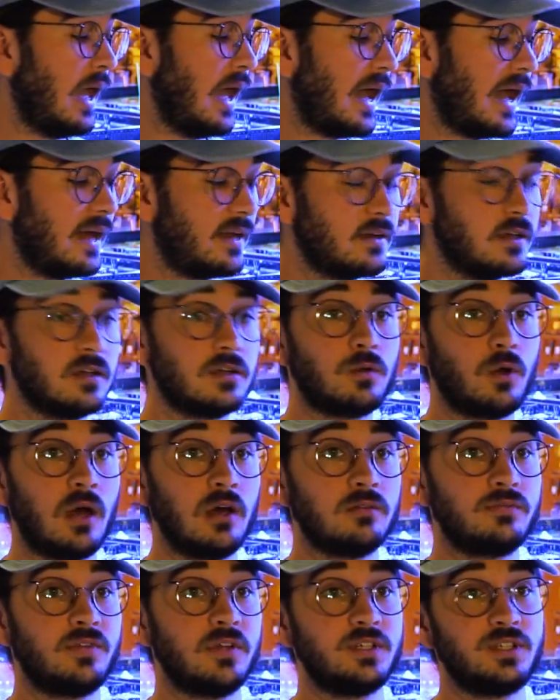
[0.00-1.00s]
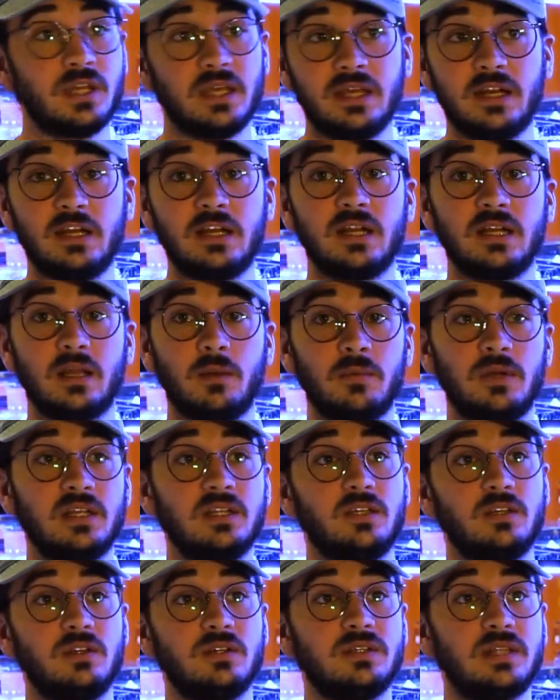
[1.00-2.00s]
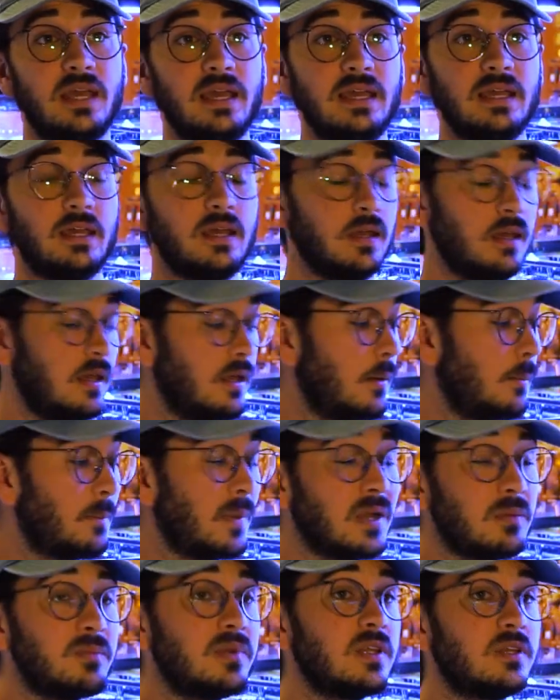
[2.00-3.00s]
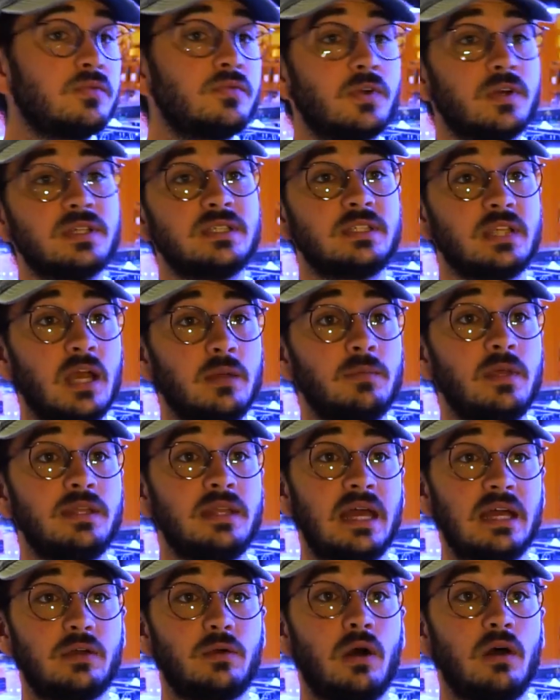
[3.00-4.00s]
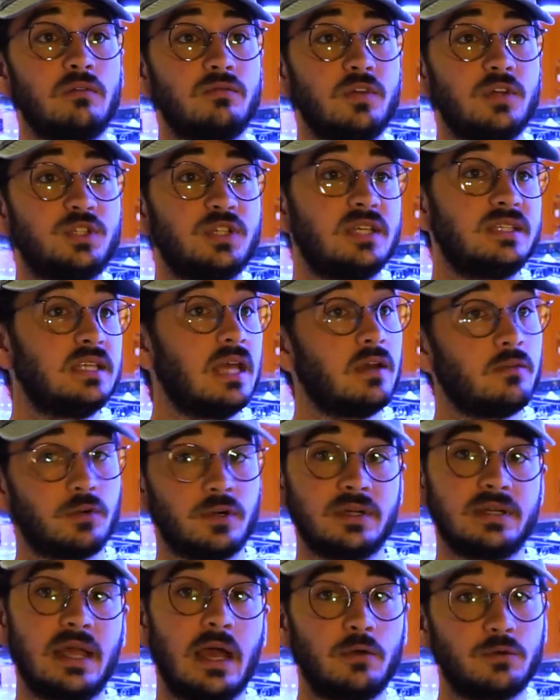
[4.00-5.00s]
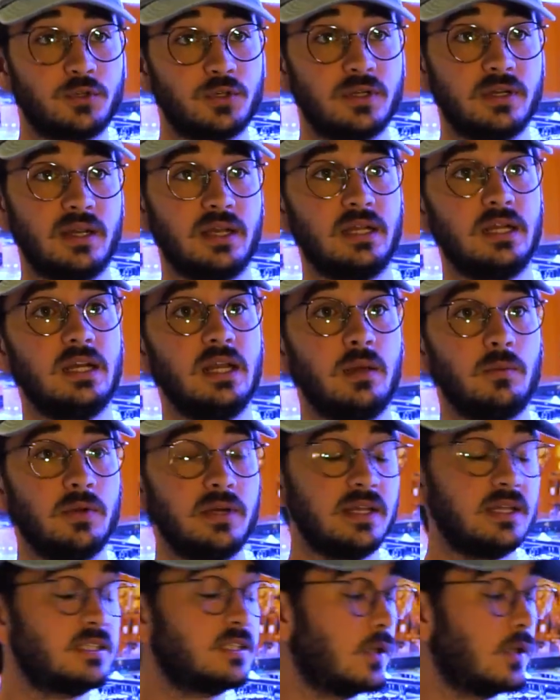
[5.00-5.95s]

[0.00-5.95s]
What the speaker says: adding a clownfish and an anemone to your tank might be the first time that that clownfish has ever encountered an anemone.